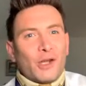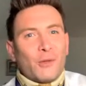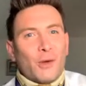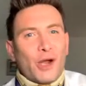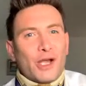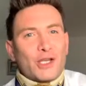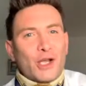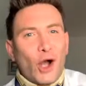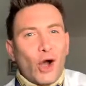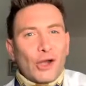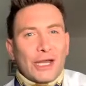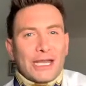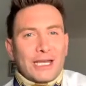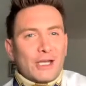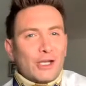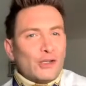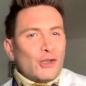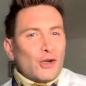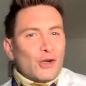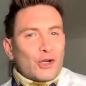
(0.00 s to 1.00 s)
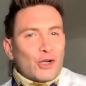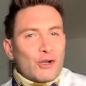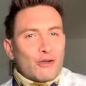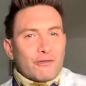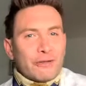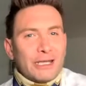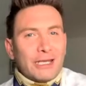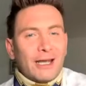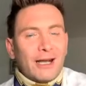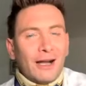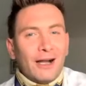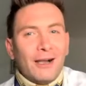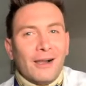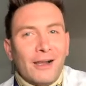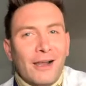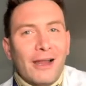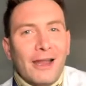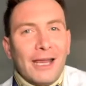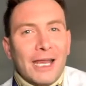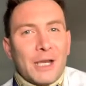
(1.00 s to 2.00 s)
iconic in your career,
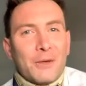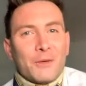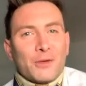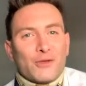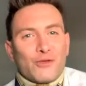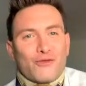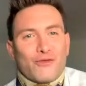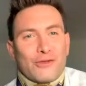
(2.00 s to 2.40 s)
it was